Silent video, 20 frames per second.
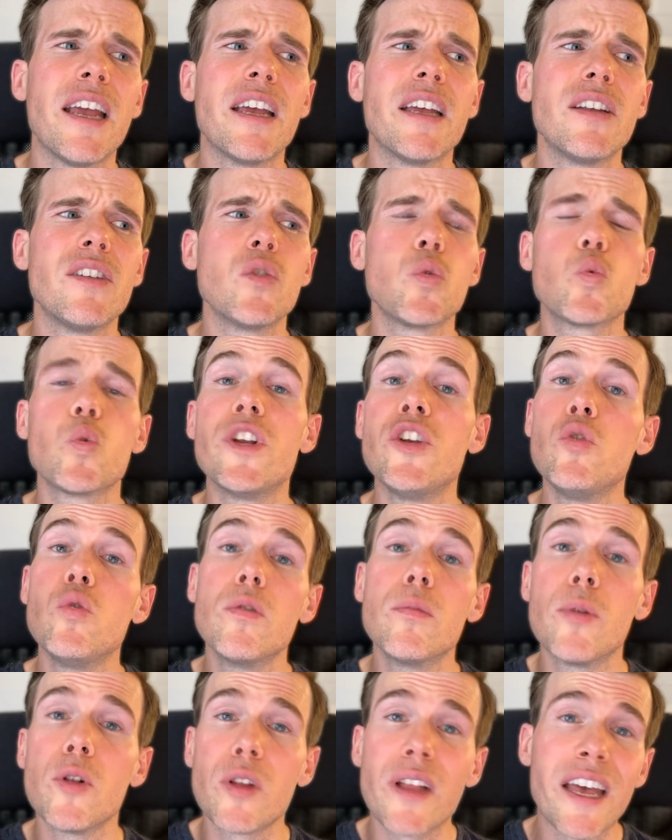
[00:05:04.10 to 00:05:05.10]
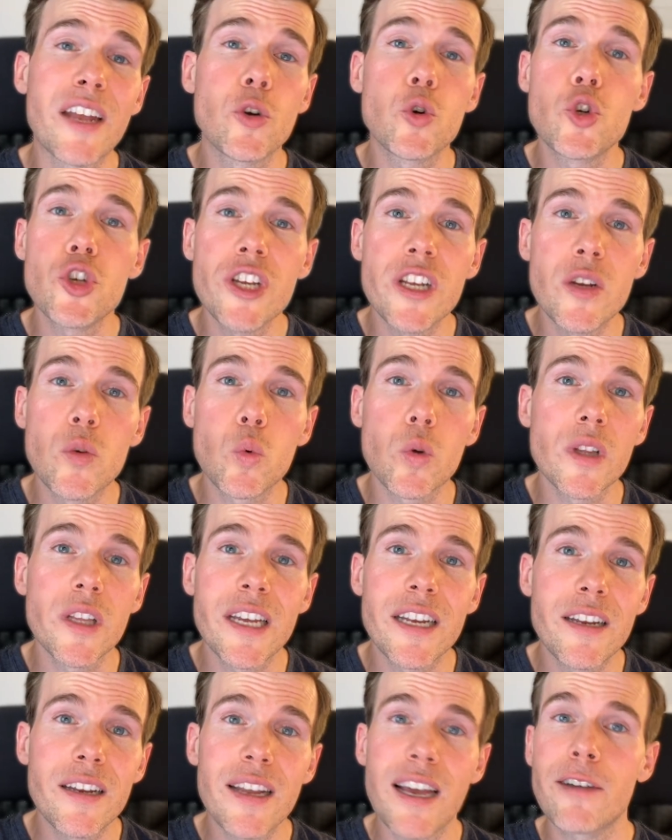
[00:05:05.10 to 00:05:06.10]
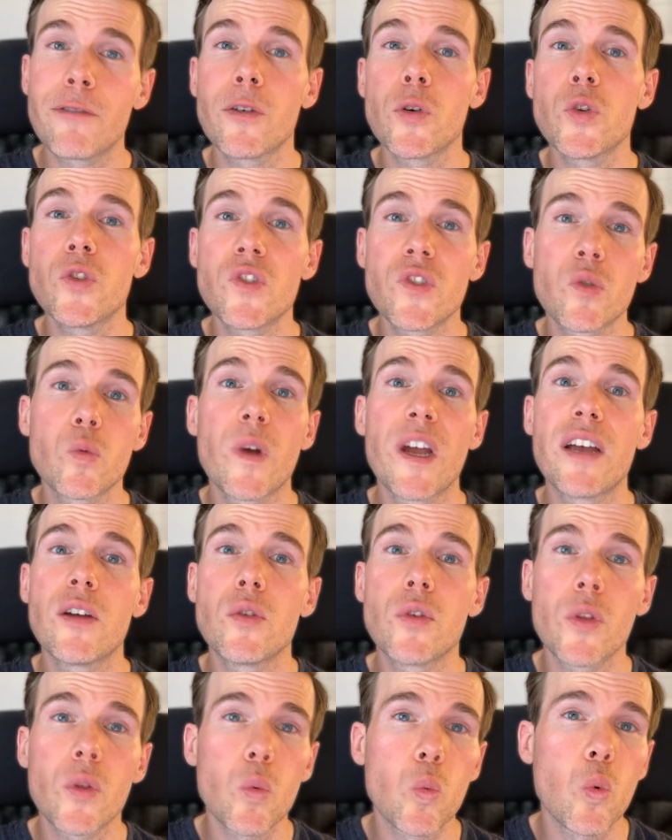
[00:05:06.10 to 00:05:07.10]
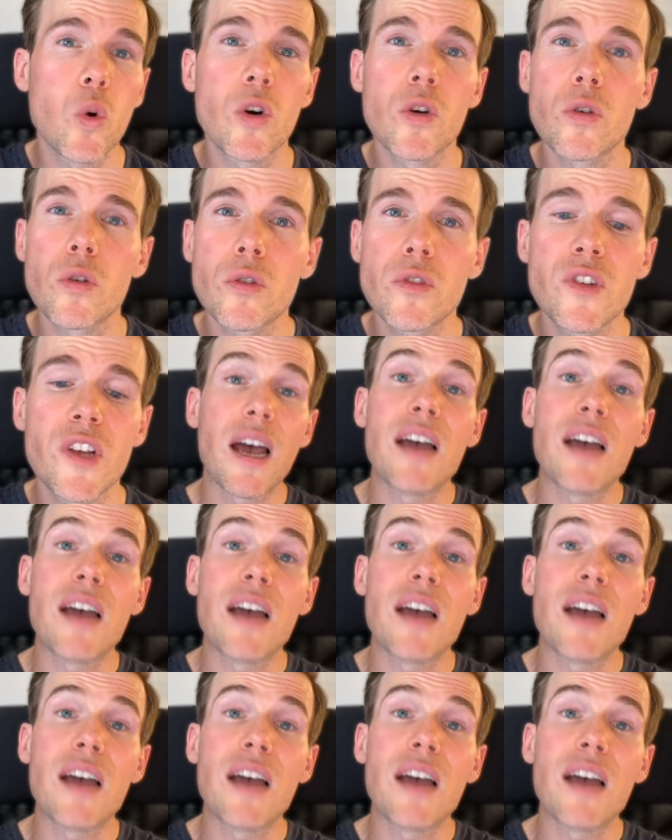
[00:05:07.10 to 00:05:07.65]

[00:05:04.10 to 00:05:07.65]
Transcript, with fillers: and renewable energy related efforts around the world.